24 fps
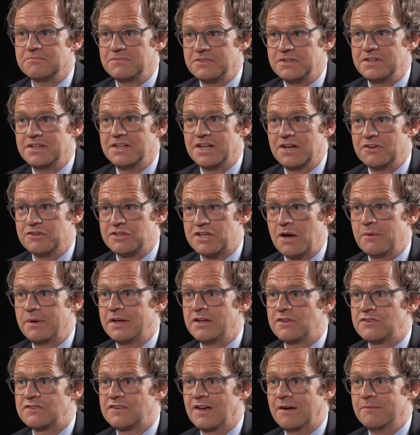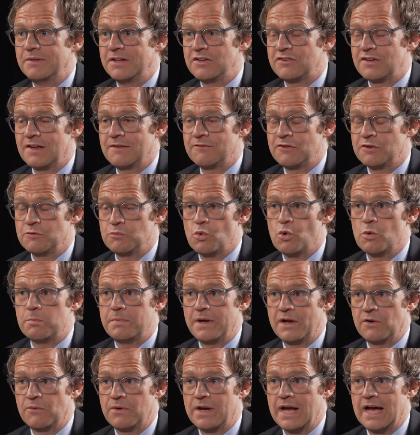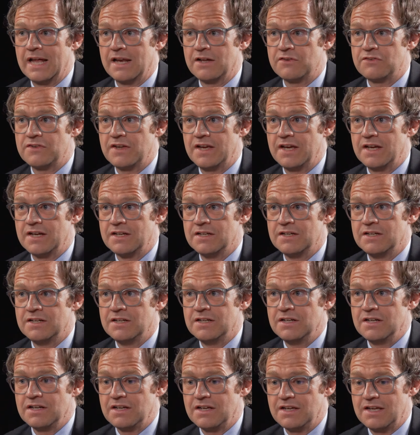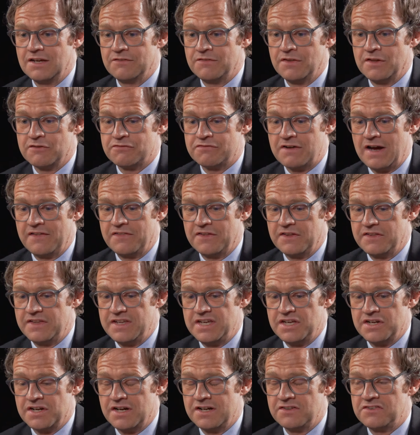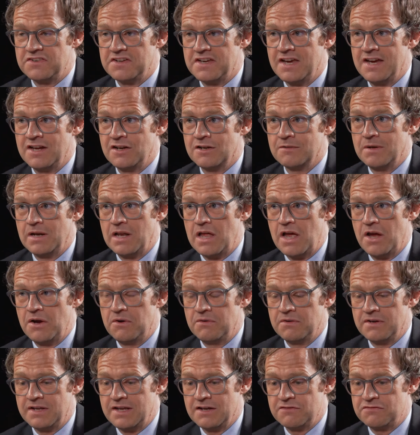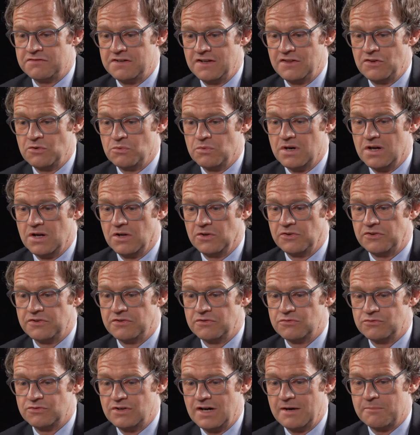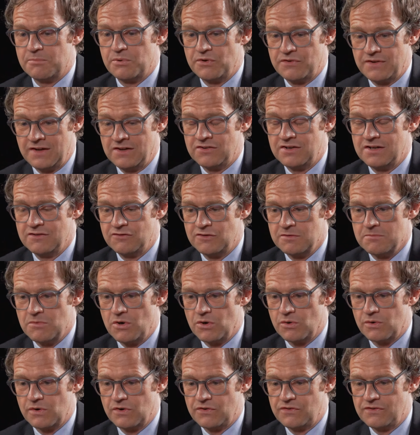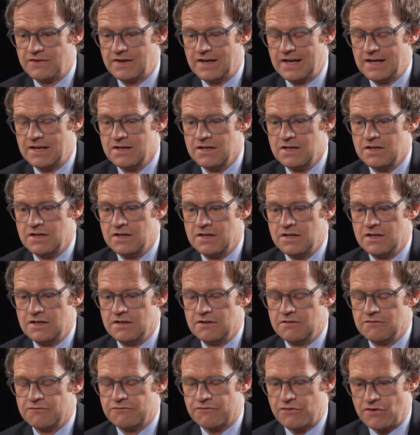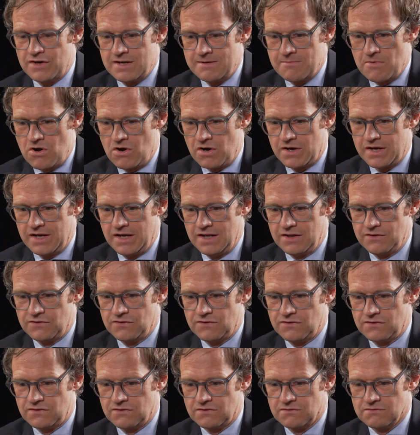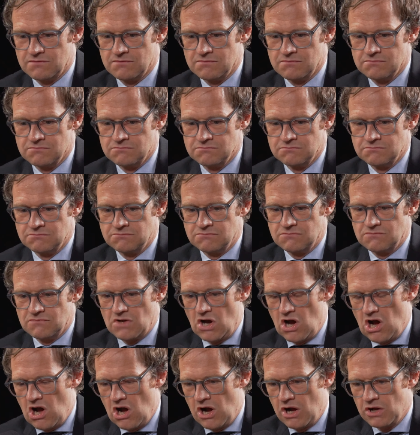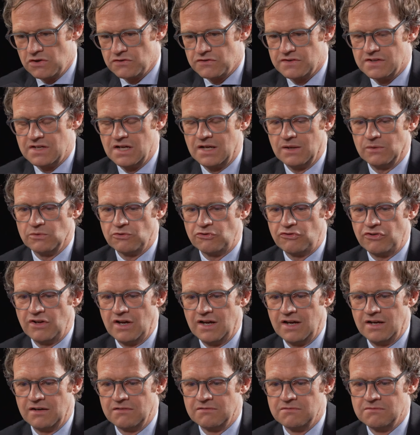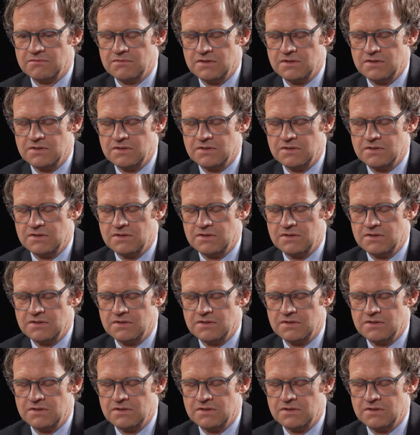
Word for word: you know going some in terms of warping reality. Yeah. Given the fact that the United Kingdom alone gifted the world representative democracy, free markets, art, culture,